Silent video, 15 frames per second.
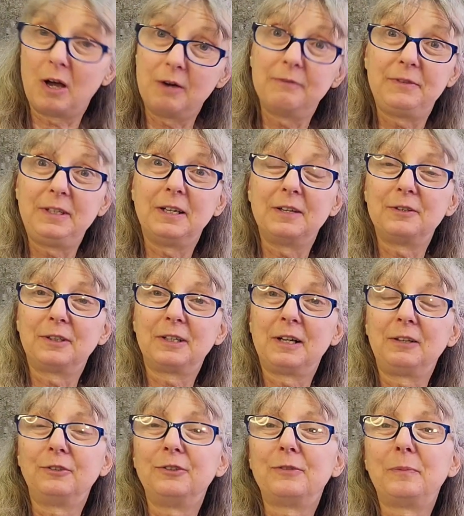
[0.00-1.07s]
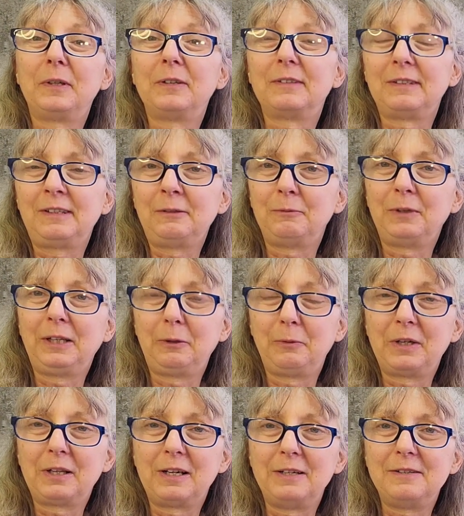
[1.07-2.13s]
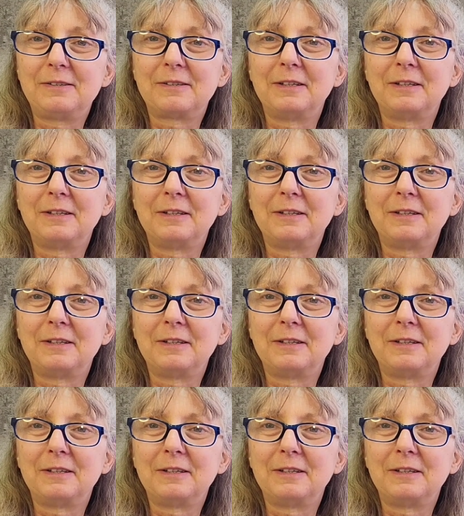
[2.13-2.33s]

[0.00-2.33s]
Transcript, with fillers: of the other colors because I didn't really realize